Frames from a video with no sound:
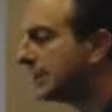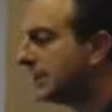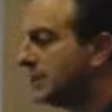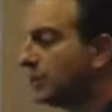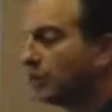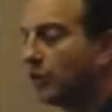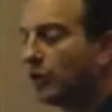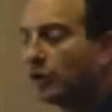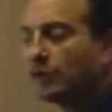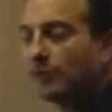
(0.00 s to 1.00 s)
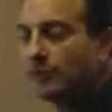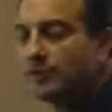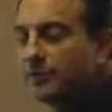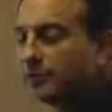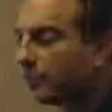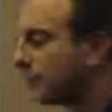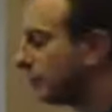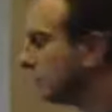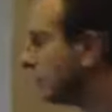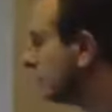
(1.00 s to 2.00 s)
it is harder for me to
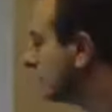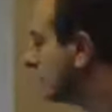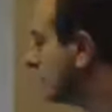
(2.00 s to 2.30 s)
turn,